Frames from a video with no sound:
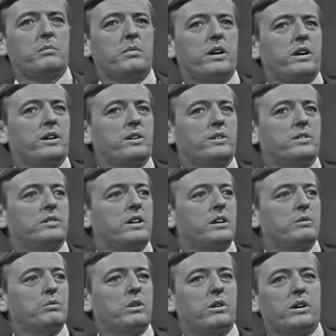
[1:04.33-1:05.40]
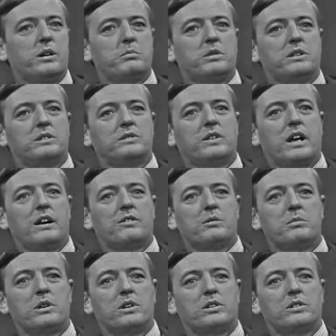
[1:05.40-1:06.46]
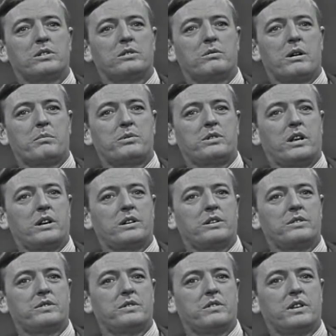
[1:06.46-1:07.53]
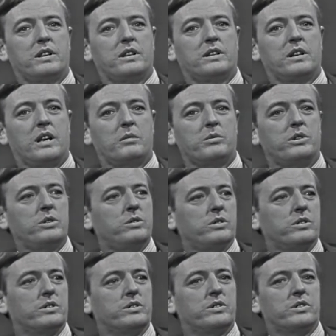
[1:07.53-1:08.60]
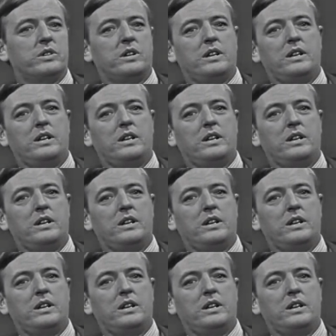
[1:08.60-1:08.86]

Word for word: mayors and weary but ever militant representatives of the labor unions.